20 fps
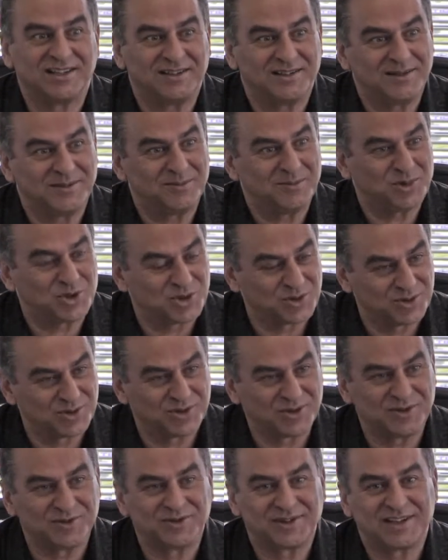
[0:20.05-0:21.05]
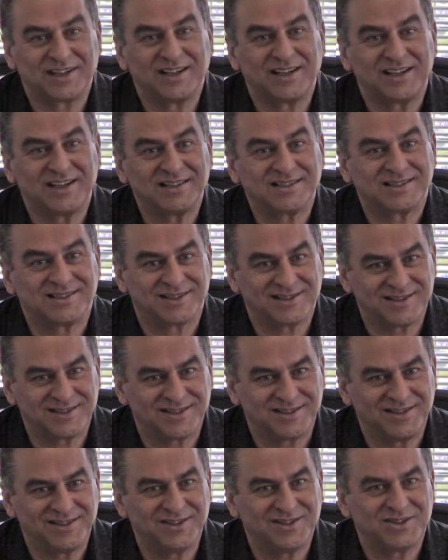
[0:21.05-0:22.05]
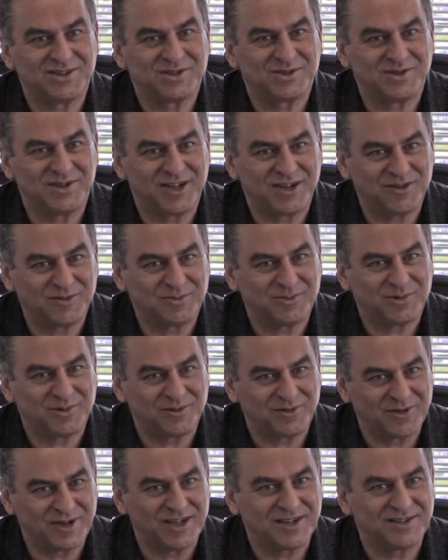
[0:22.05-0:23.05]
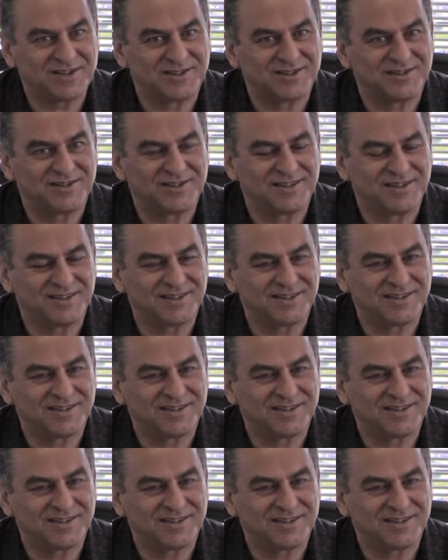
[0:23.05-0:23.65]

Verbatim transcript: I am sure over the last 60 years you have provided